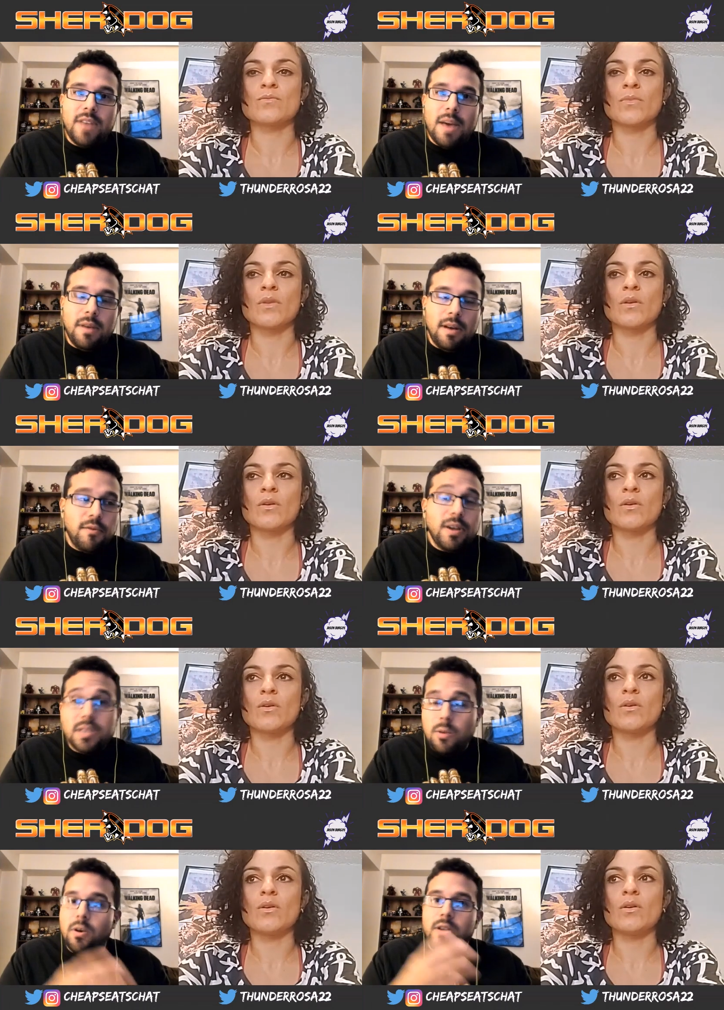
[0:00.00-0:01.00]
Speaker 1: of, of
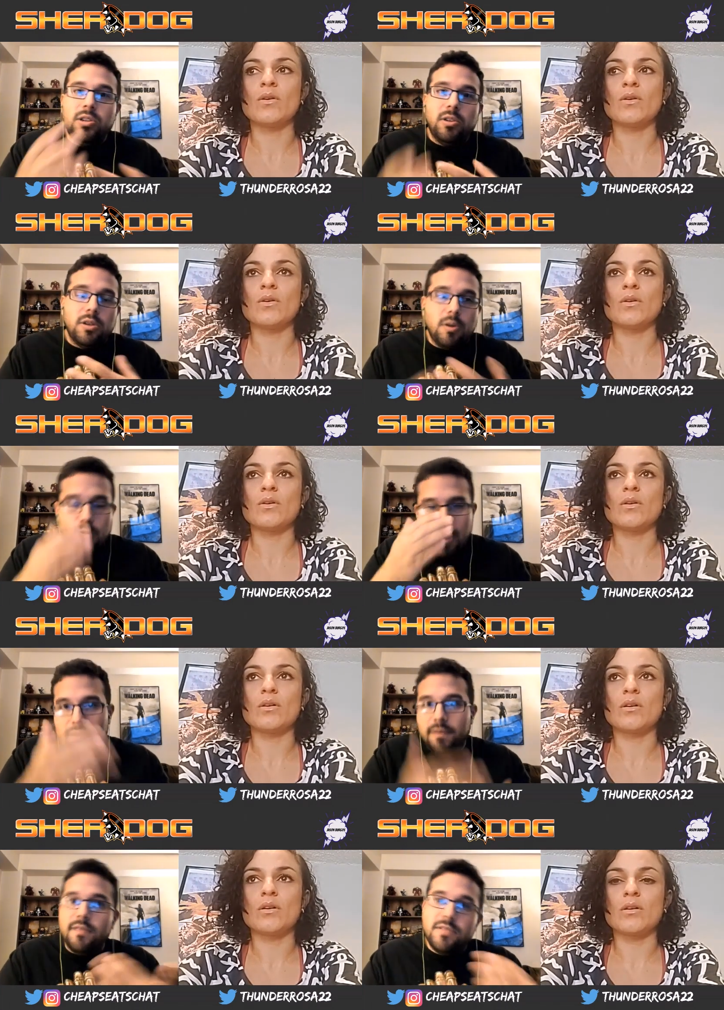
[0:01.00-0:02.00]
wrestling where, you know, the
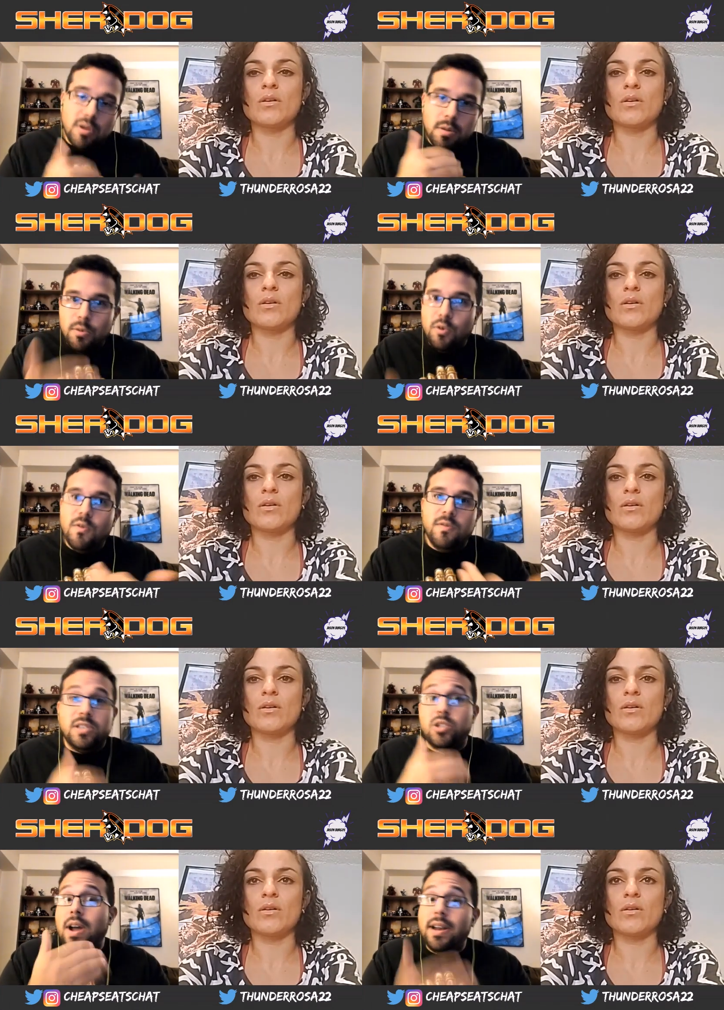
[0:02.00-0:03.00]
choreography of certain
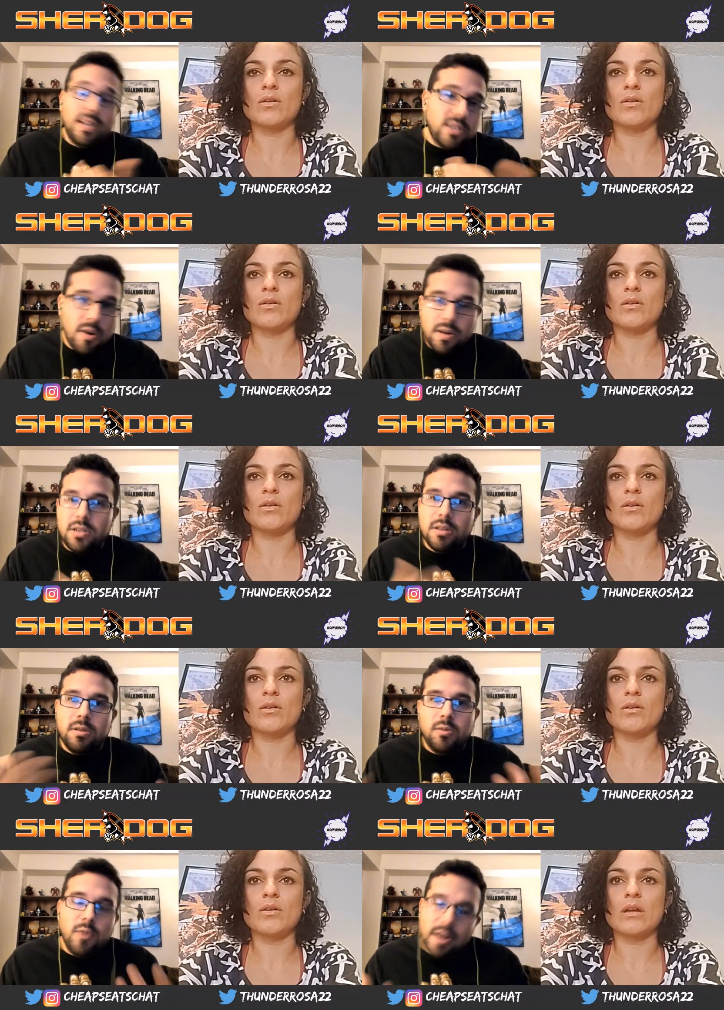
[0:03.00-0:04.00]
moves and trying not to hurt each
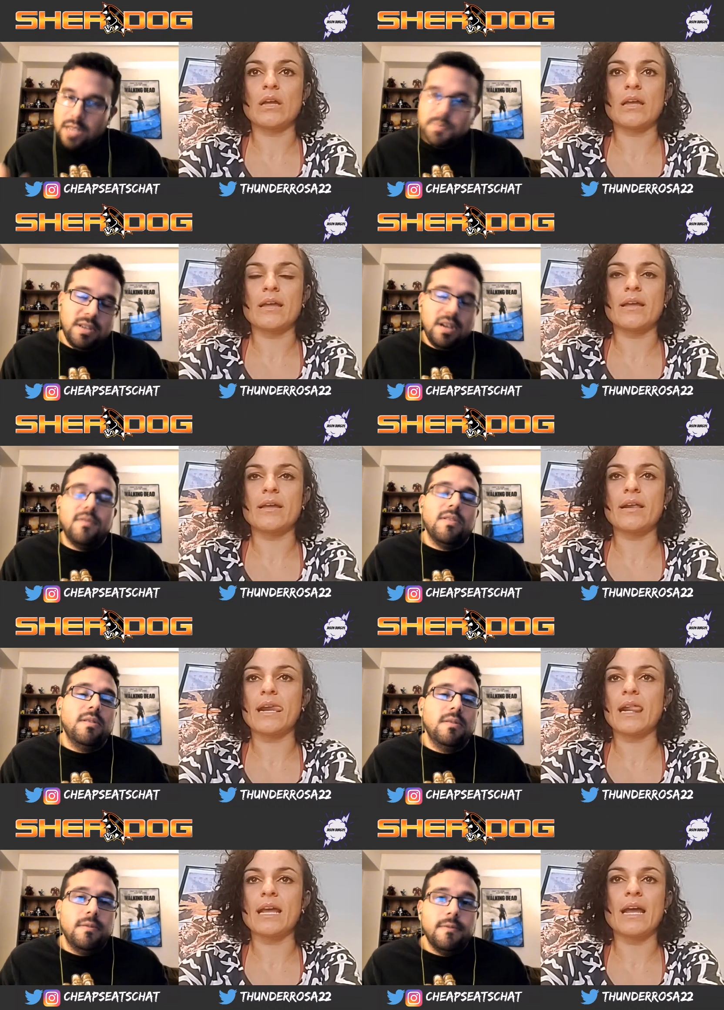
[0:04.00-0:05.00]
other? What has been
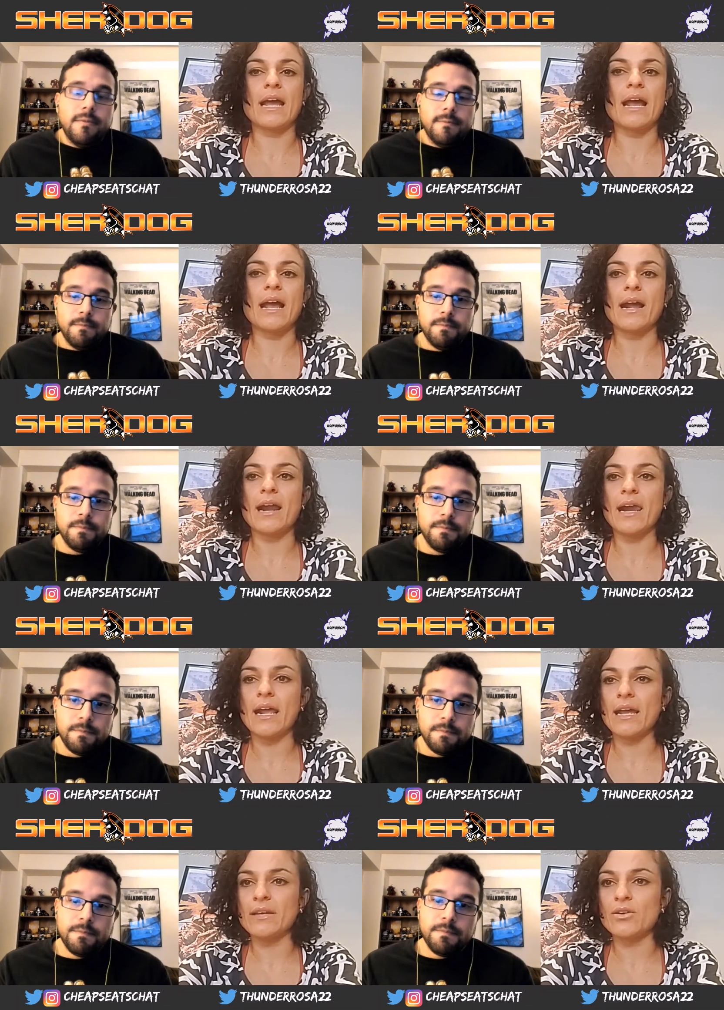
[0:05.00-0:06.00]
tougher?
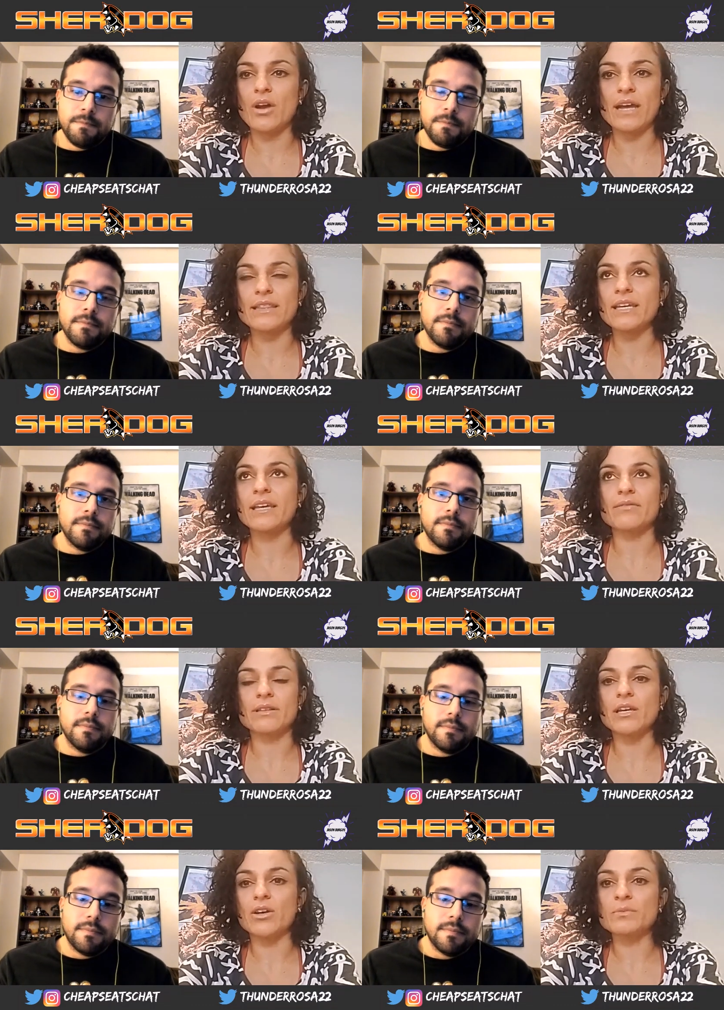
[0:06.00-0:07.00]
Speaker 2: You know, I think
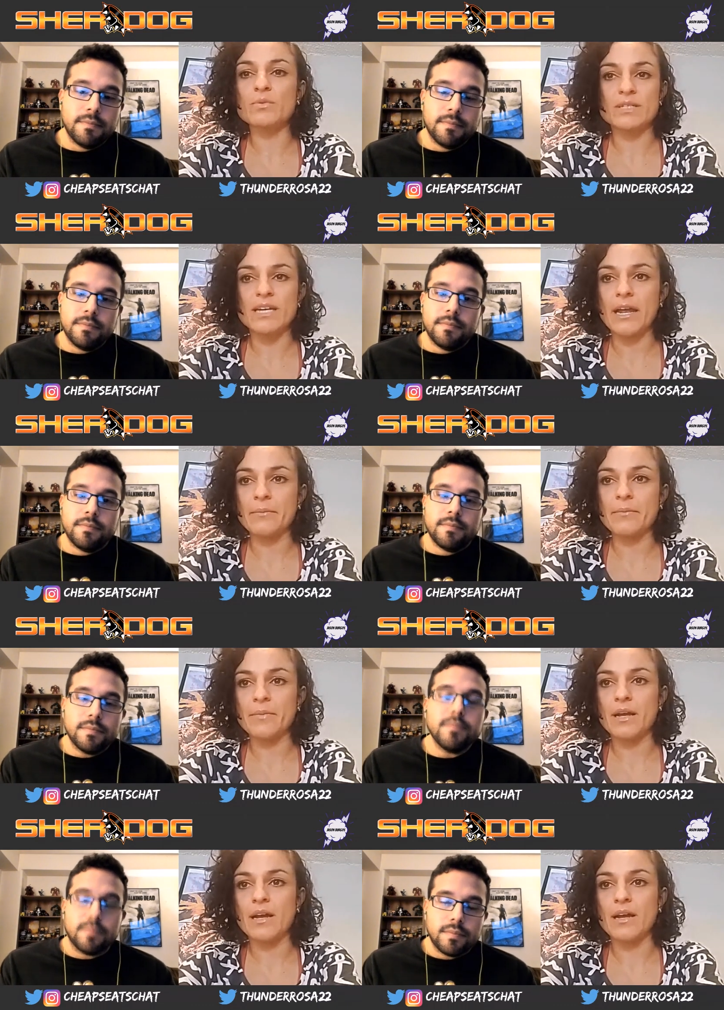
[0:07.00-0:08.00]
everything comes with time.
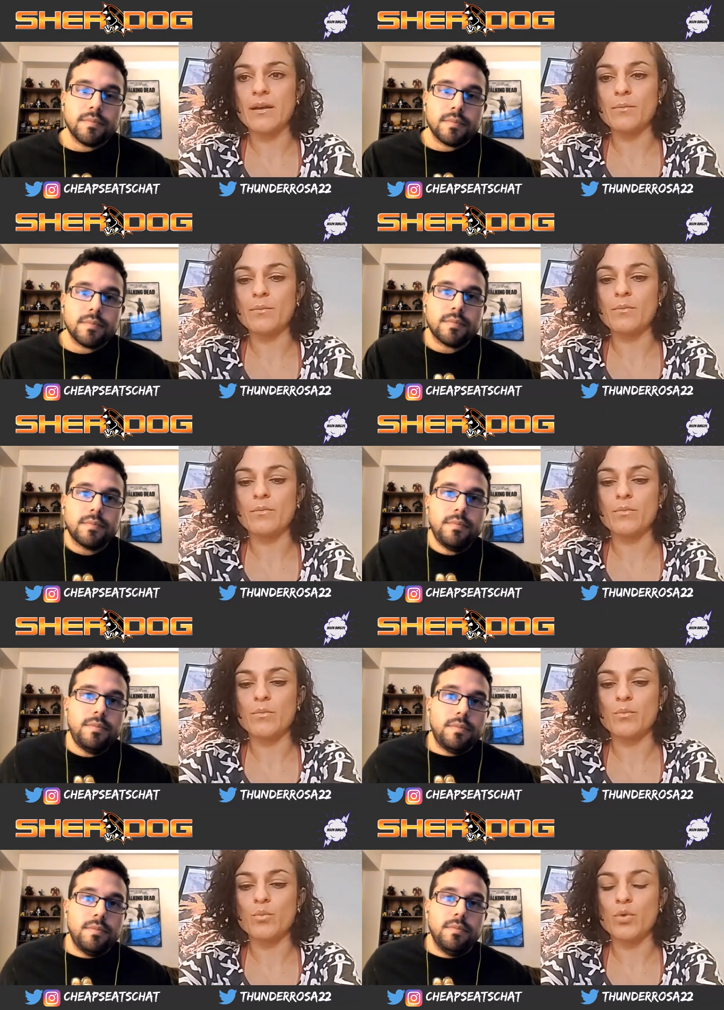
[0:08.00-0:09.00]
Um,
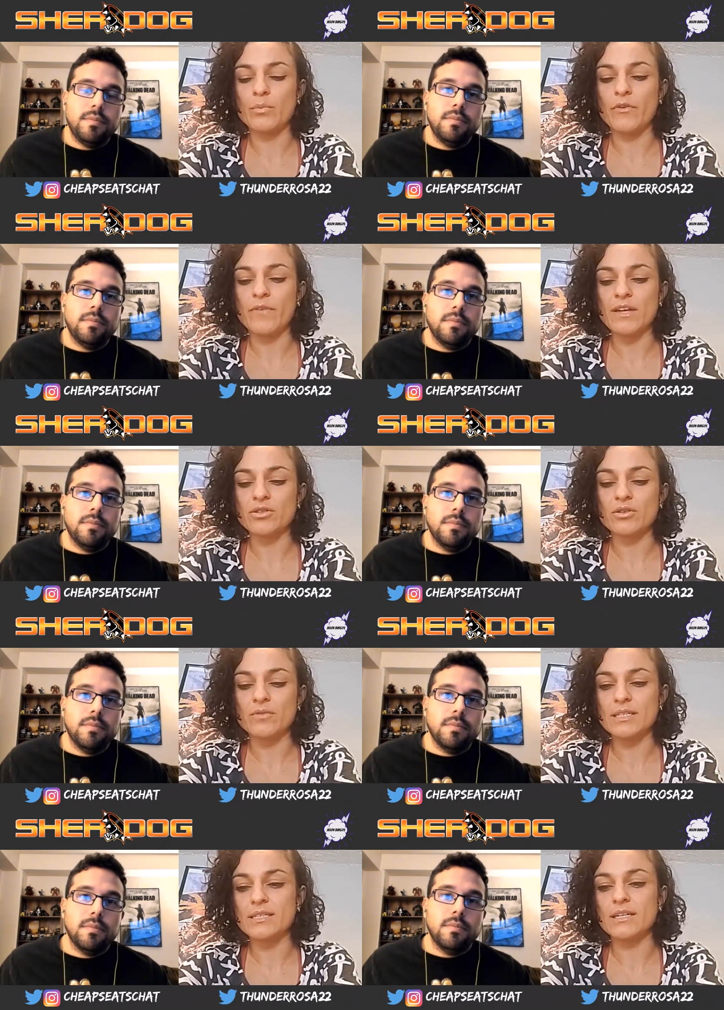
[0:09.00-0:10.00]
with professional
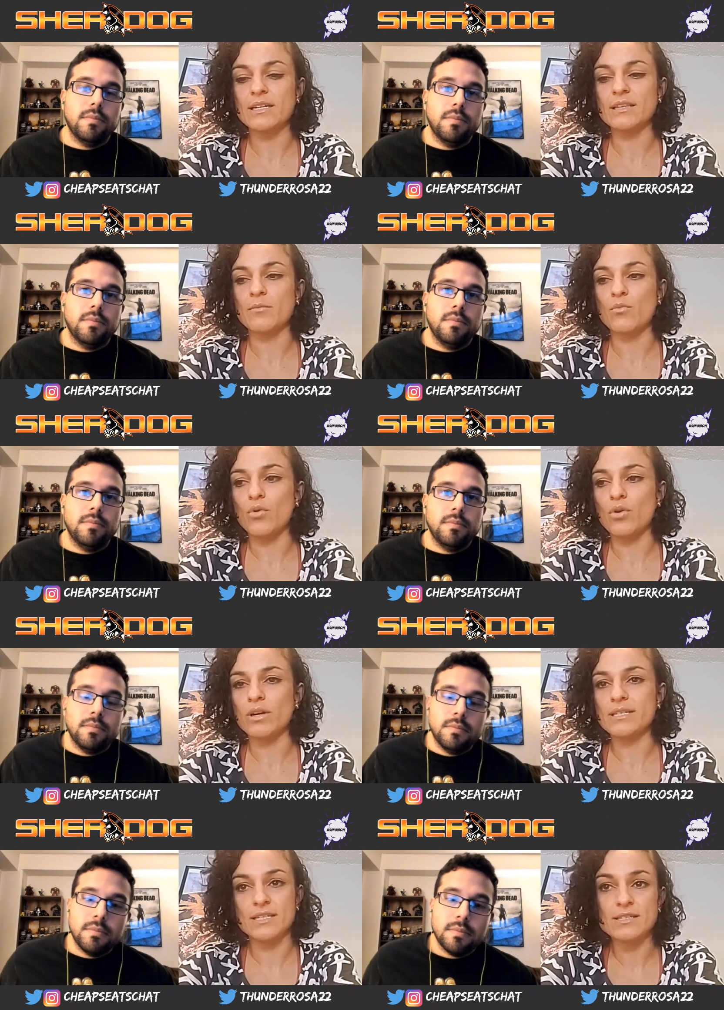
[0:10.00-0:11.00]
wrestling, the
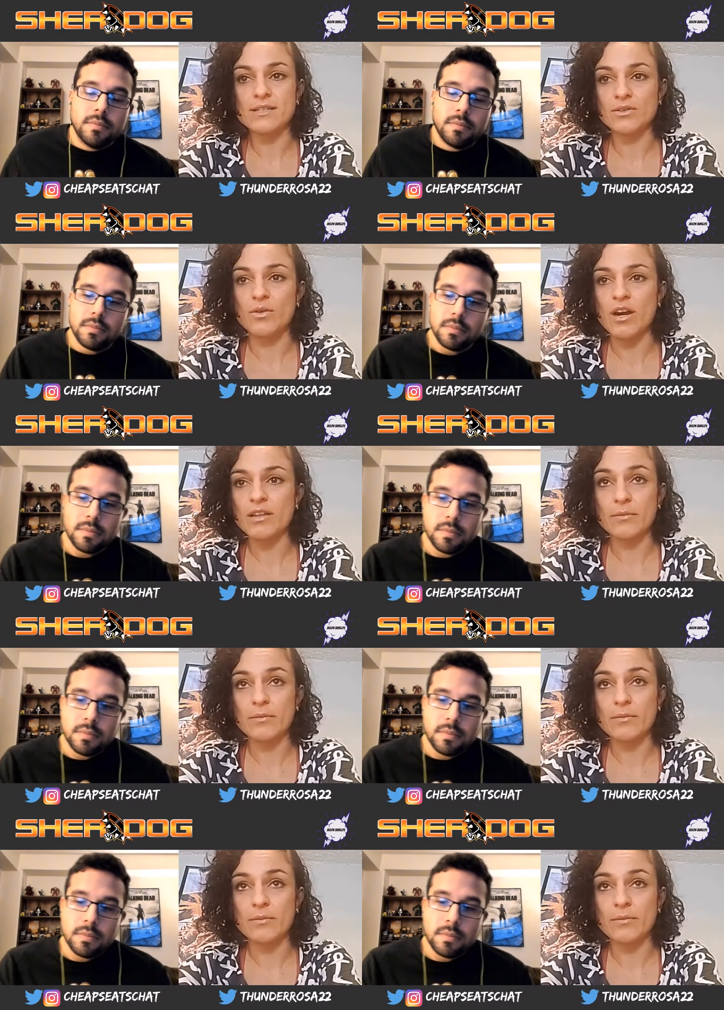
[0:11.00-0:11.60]
more seasoned you are, the